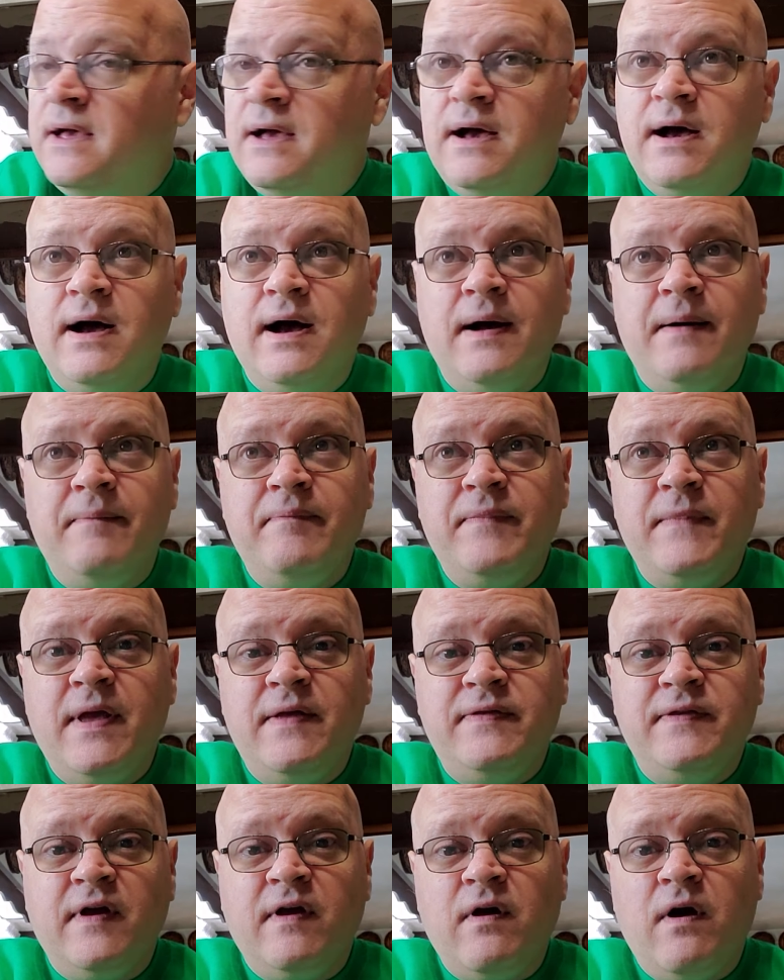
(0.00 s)
uh,
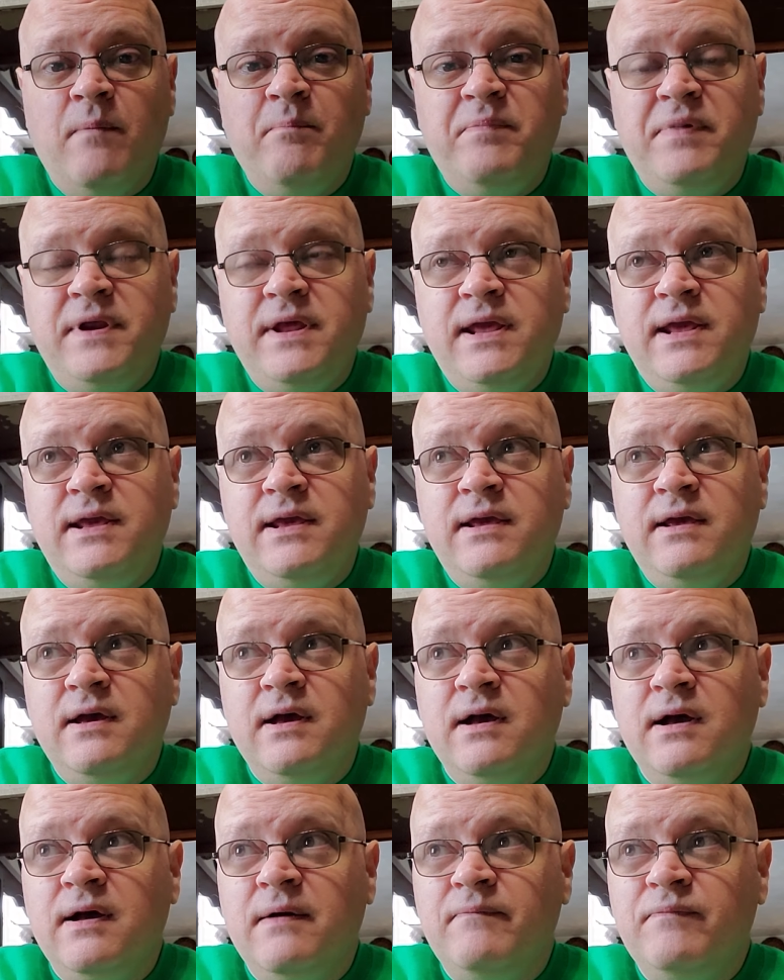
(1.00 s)
and the company
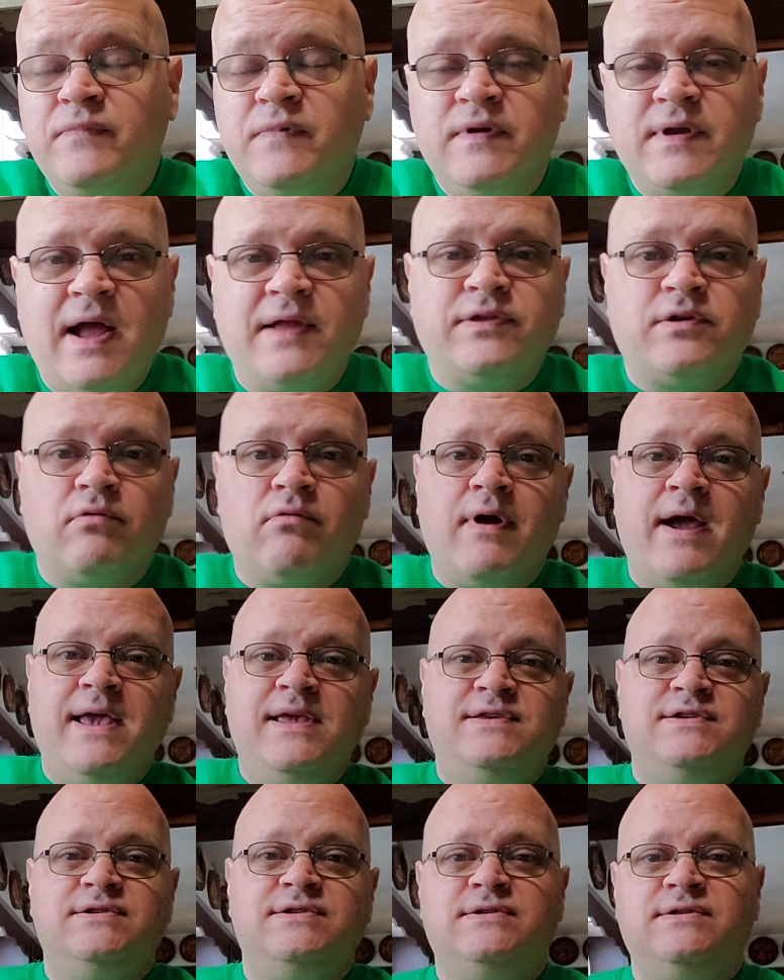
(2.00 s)
um, got the
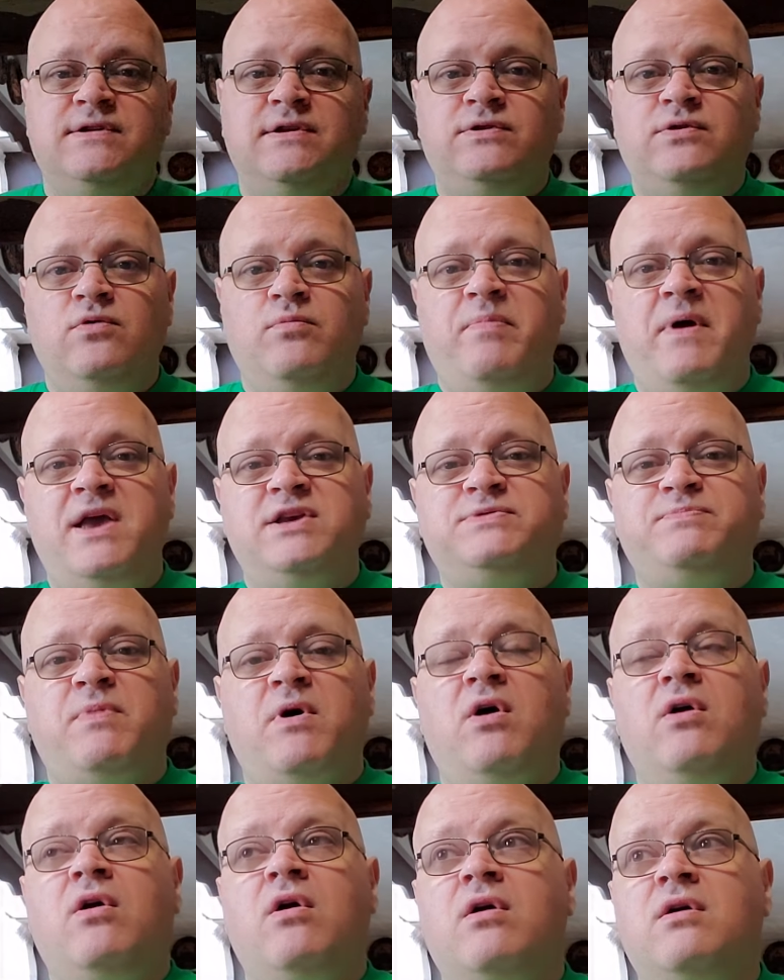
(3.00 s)
rights to do
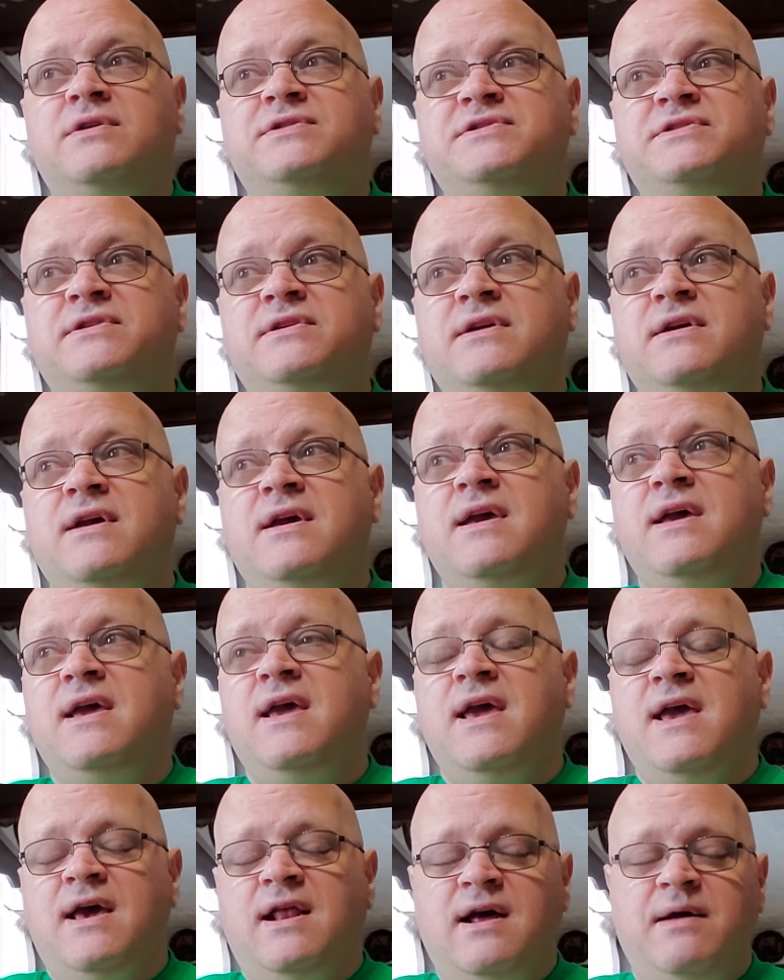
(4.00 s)
baseball cards.
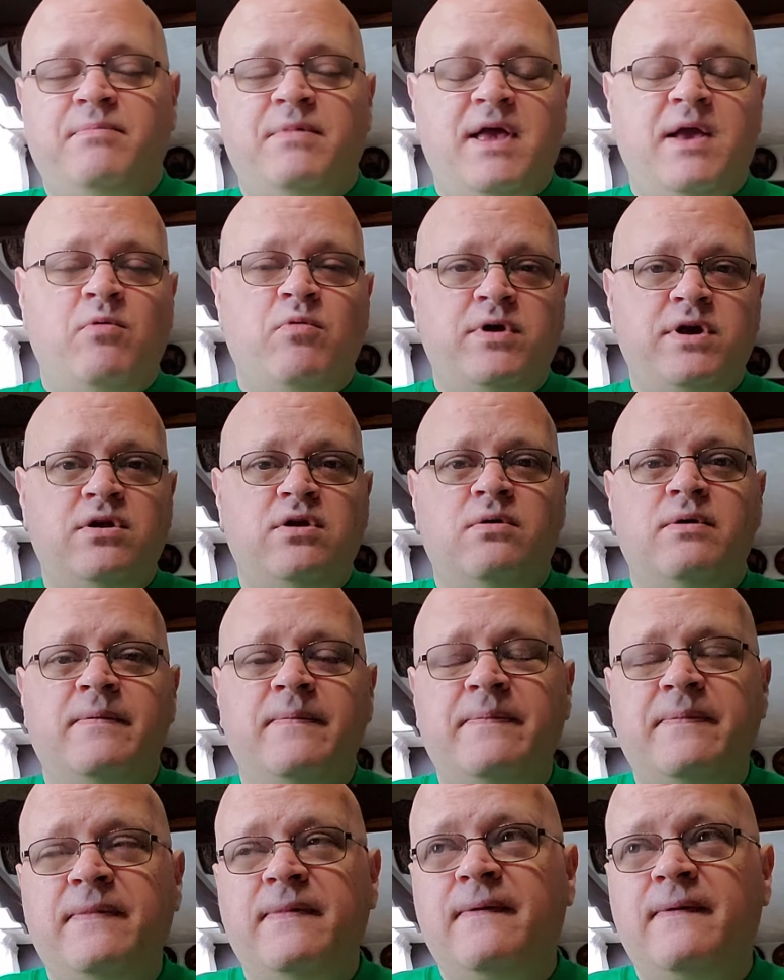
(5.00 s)
And I'm like, well, you know what?